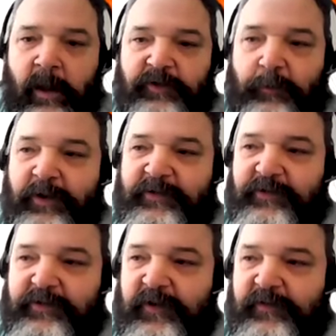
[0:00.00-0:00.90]
So what is
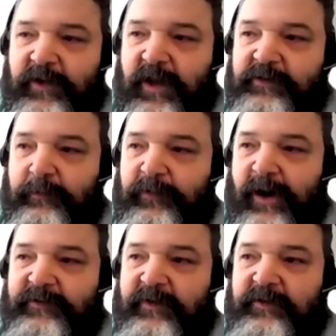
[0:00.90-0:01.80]
the certification
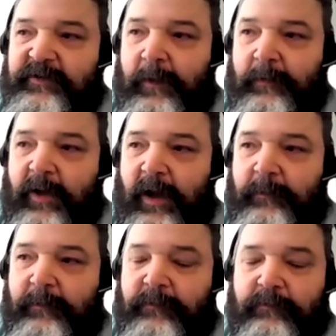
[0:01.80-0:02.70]
process?
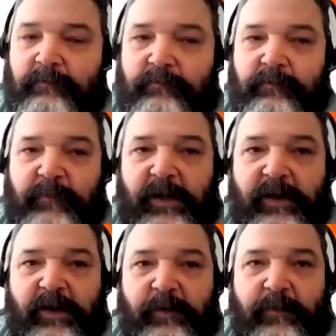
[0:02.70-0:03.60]
I'm
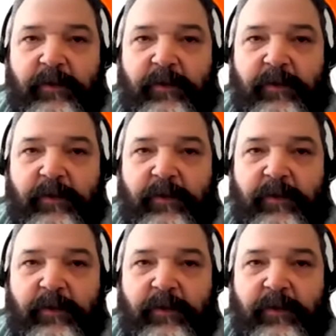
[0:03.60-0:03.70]
into